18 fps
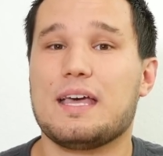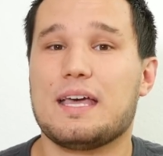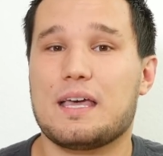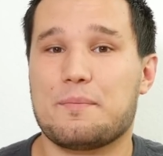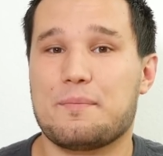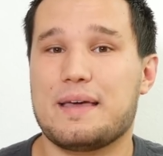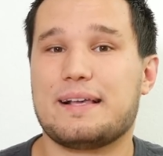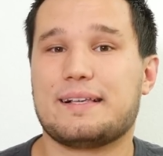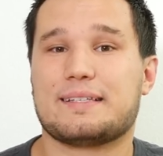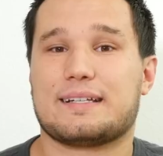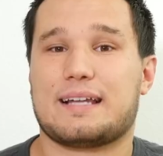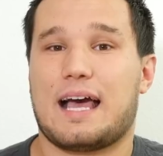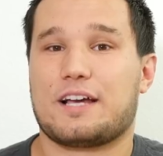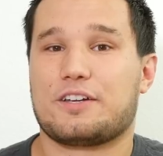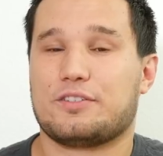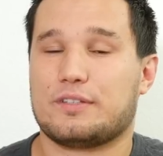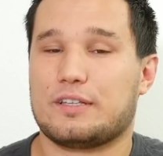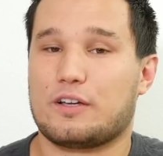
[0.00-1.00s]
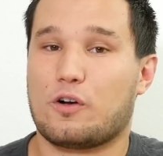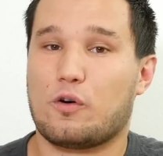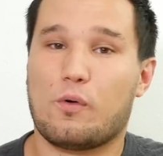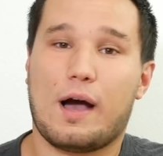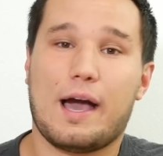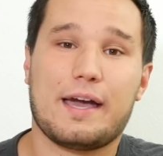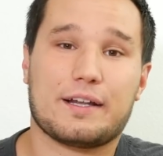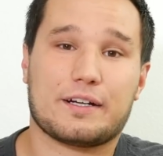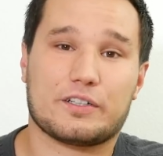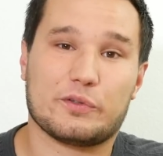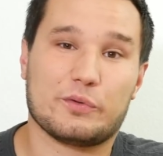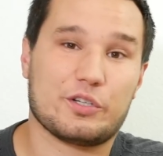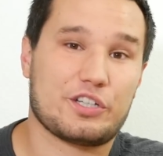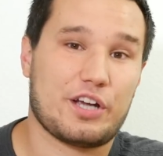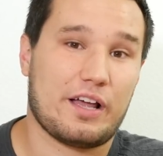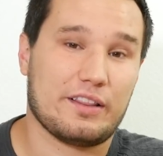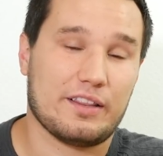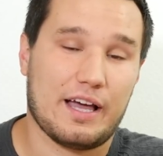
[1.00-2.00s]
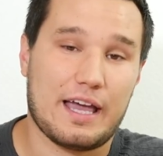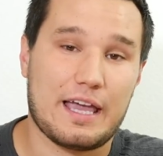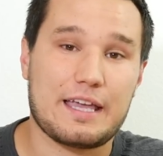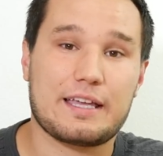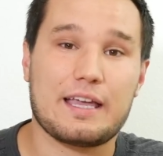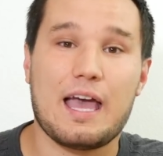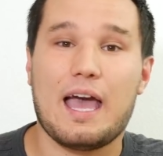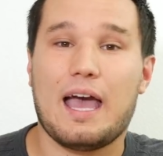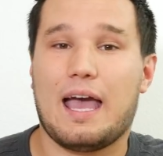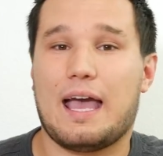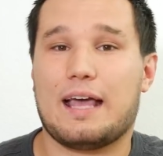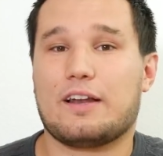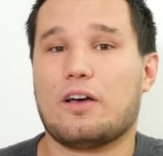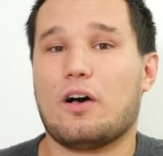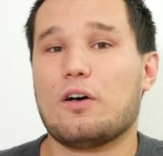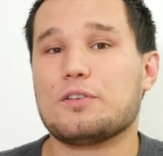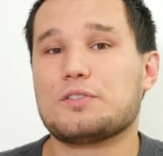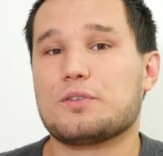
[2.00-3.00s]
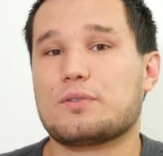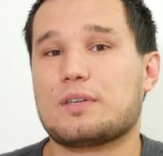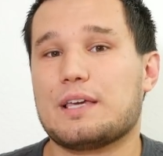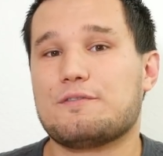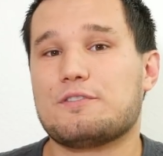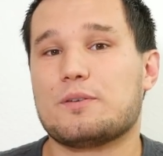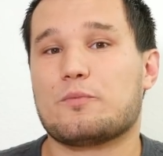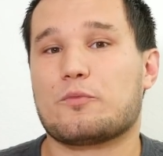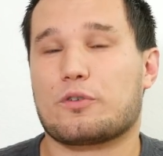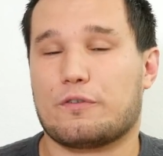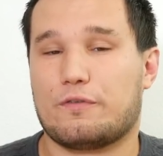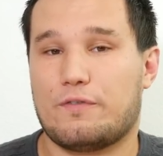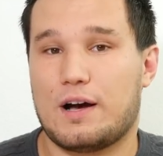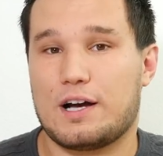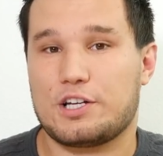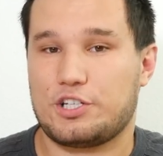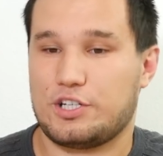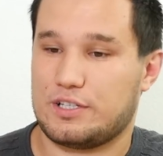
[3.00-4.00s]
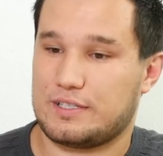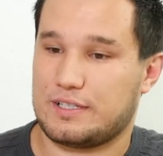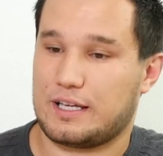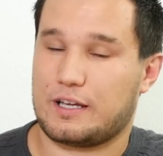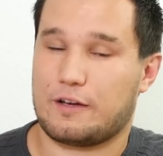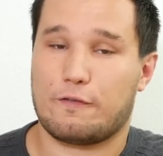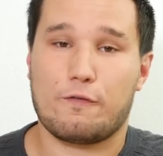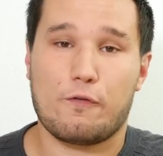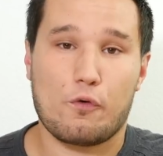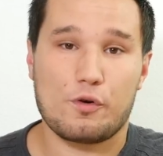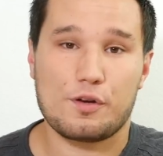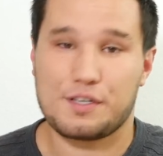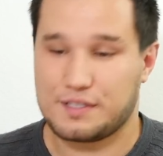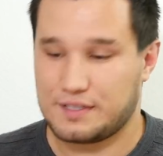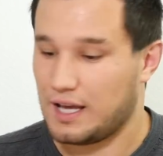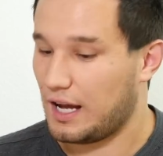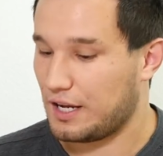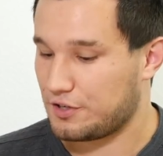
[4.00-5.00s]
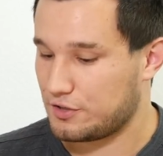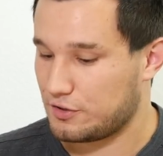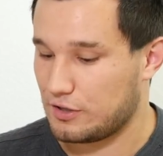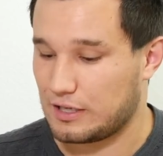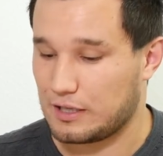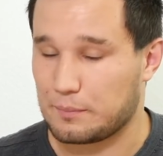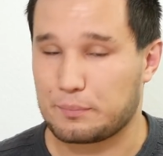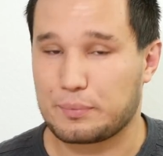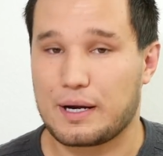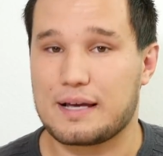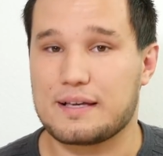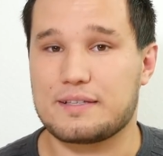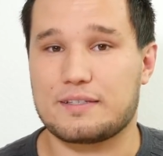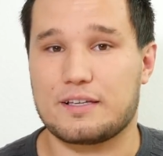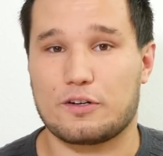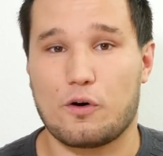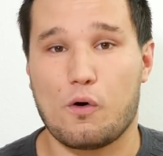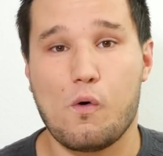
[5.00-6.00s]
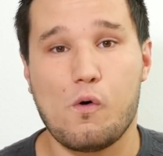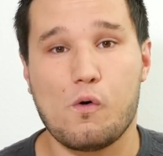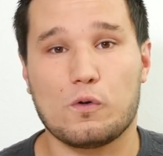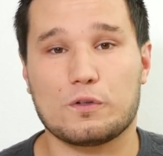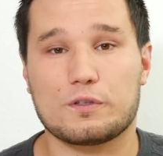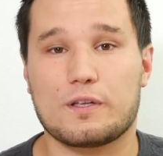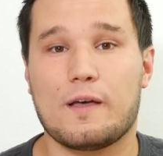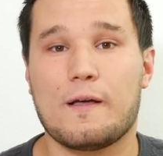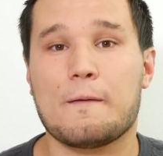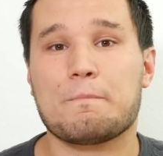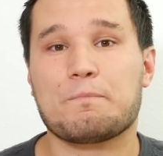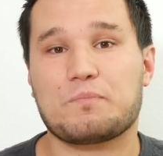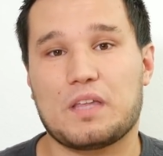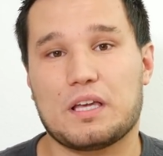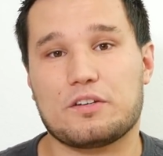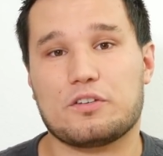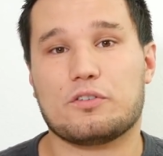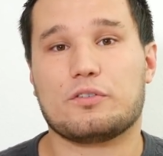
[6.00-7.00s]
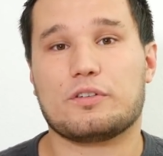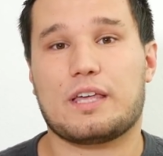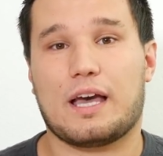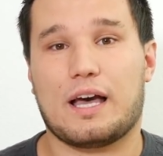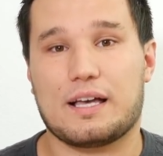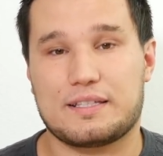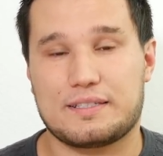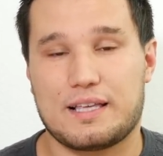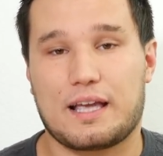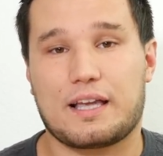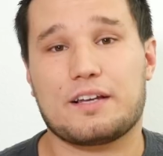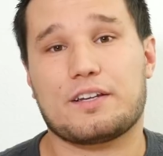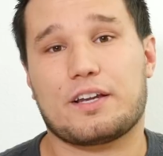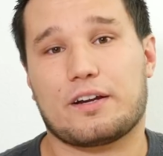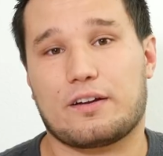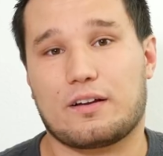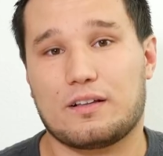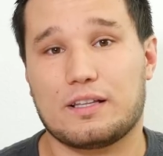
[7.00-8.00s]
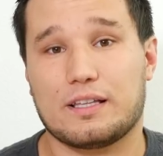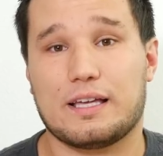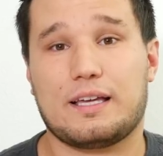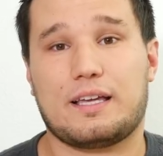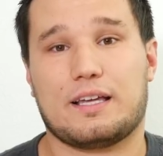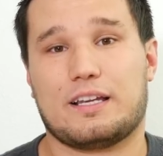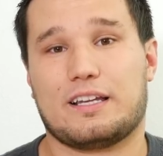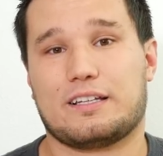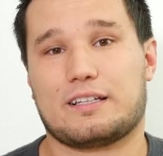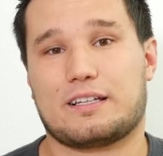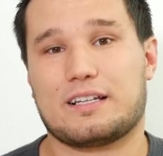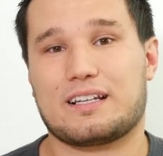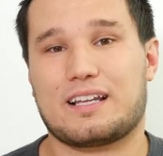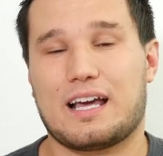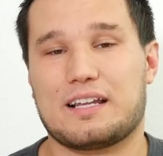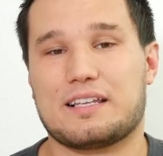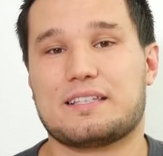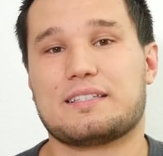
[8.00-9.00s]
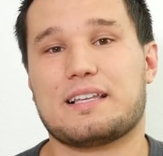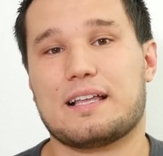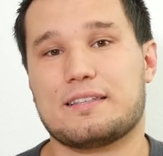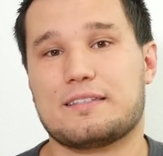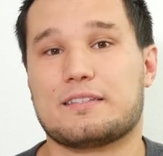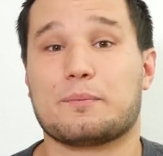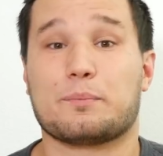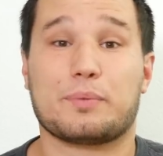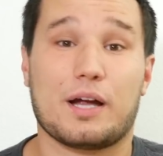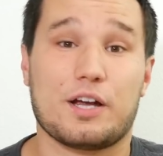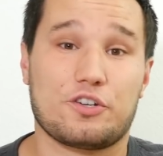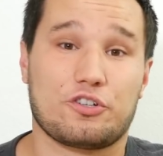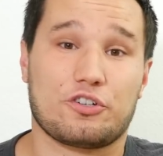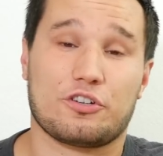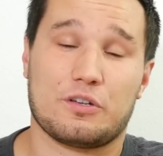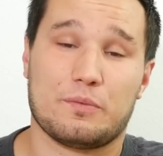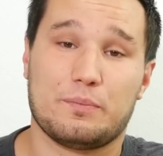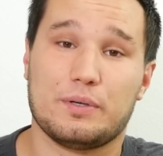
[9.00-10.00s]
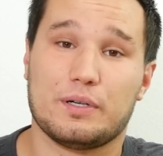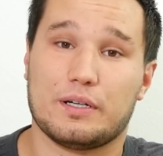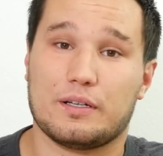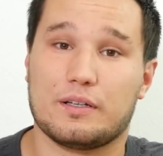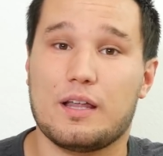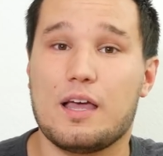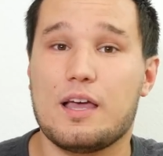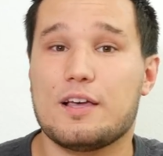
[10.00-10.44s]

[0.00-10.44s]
It makes it actually quieter, which I like, and it also gives you more functions like a force touch, so you can press and hold and you'll get a secondary click and it can kind of sense the pressure you put.